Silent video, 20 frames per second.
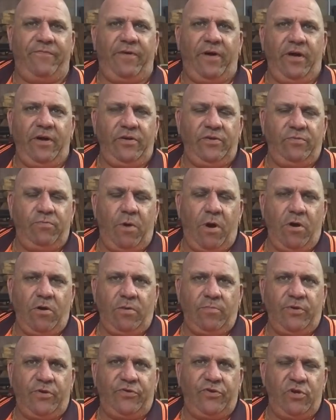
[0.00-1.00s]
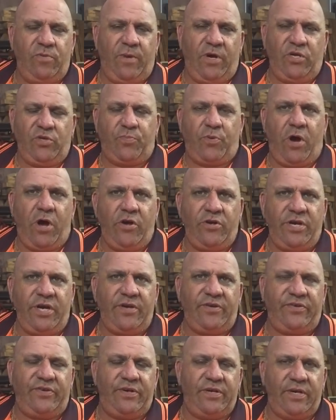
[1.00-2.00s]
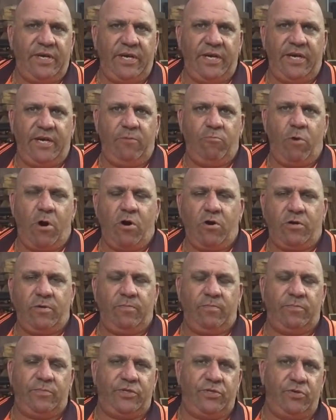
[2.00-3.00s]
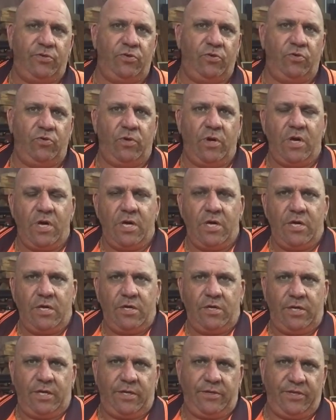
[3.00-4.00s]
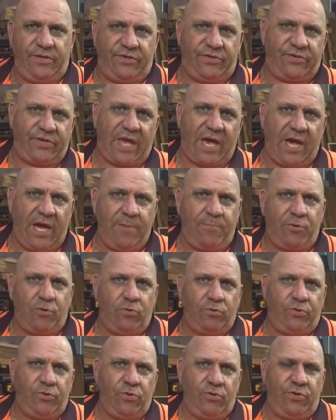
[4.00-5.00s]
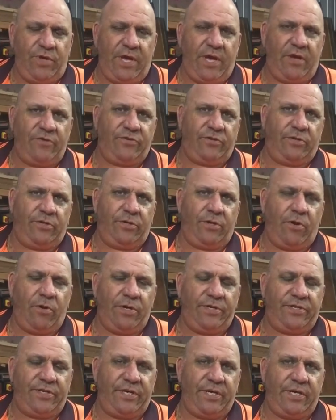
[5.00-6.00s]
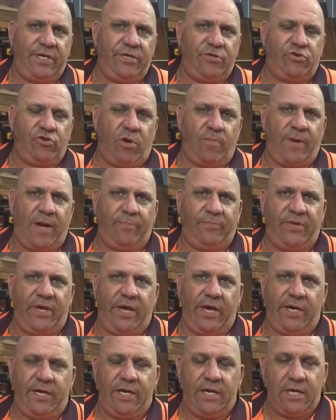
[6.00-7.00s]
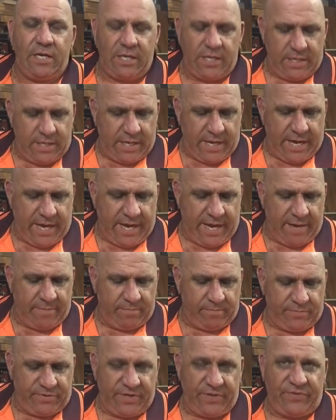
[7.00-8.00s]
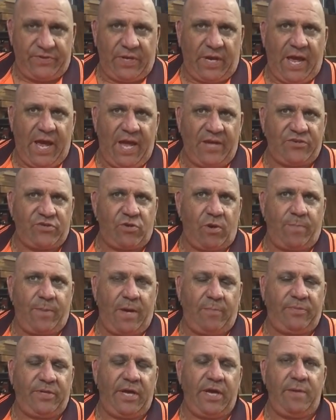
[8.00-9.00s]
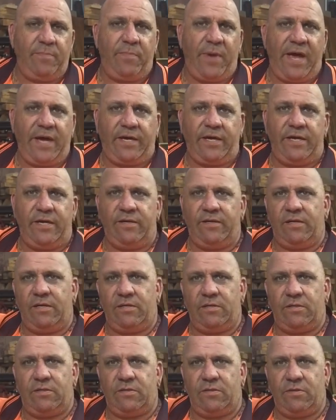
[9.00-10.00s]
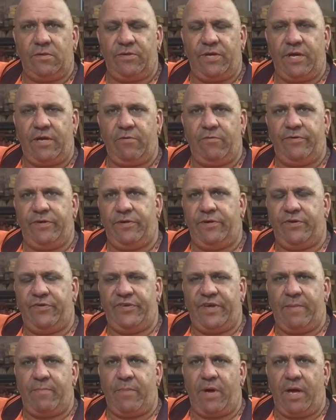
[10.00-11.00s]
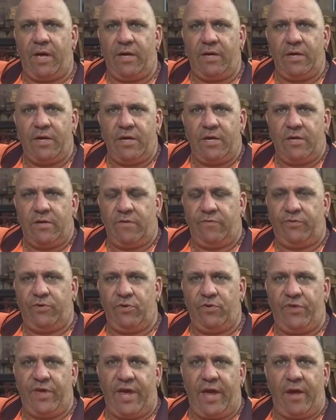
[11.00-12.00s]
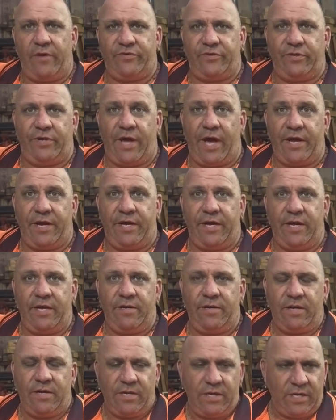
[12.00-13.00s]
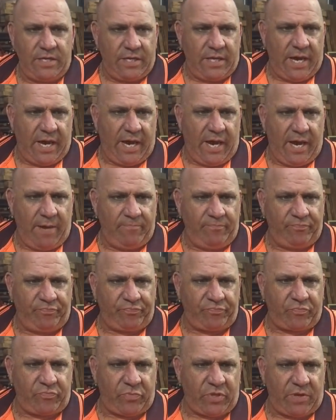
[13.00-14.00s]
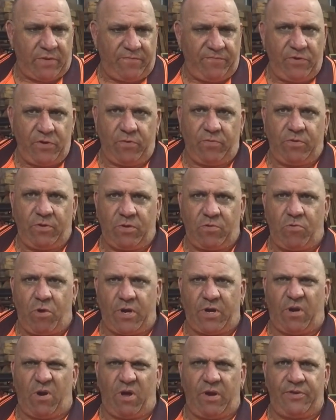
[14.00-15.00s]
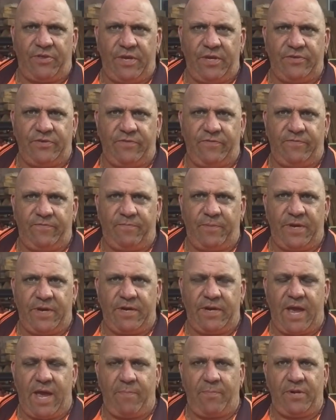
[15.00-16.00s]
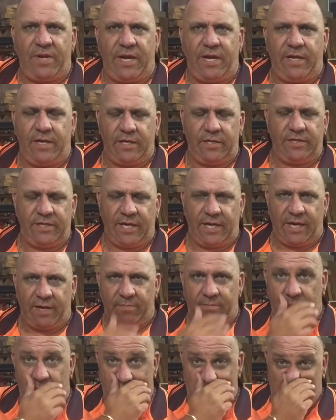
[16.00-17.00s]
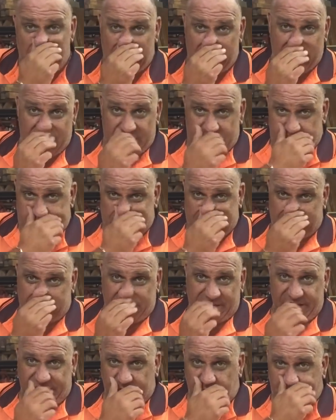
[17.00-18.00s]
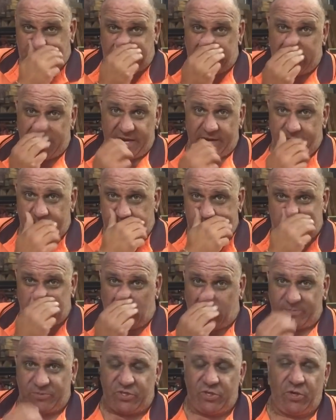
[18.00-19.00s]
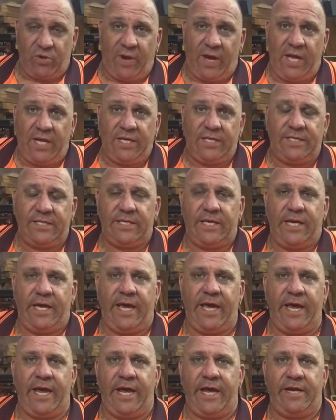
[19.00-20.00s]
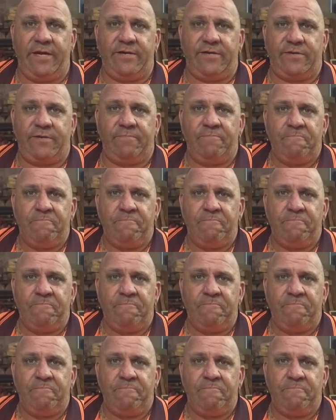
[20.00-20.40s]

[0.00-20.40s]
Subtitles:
folks, welcome to SUMO'S Projects and welcome to this April 2019 shop update. Since the last shop update back in, I think it was in December of 2018, quite a lot of things have been happening, and kicked off the year with a shop tour, and